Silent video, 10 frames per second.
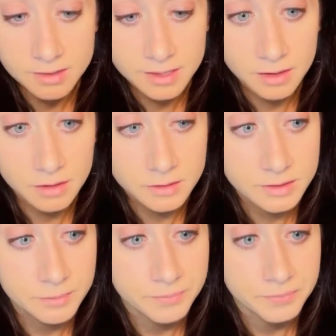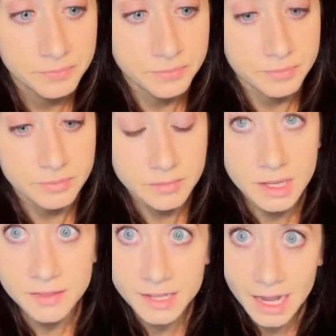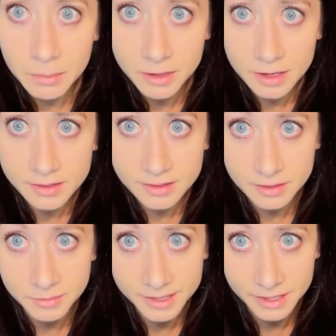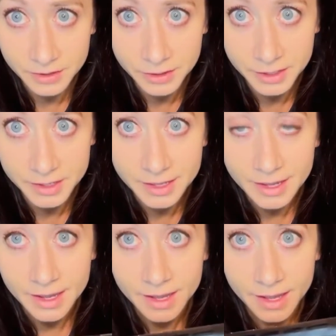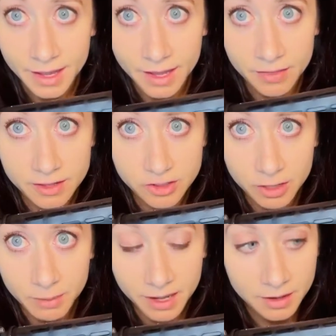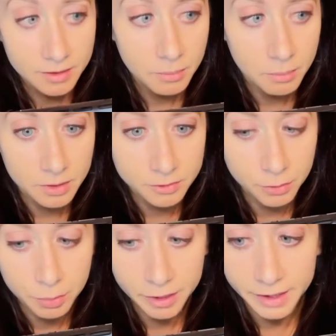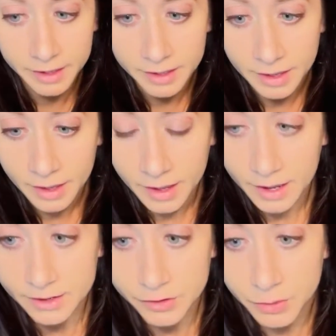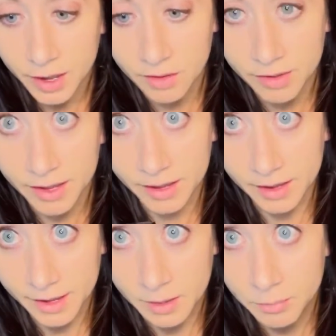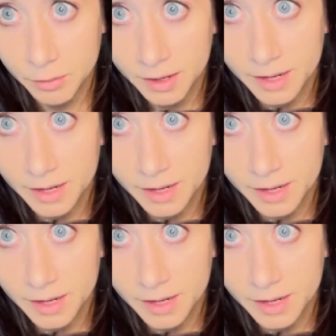scales, the Khyber Customs handguard, and the JMac muzzle brake. I do have a aim point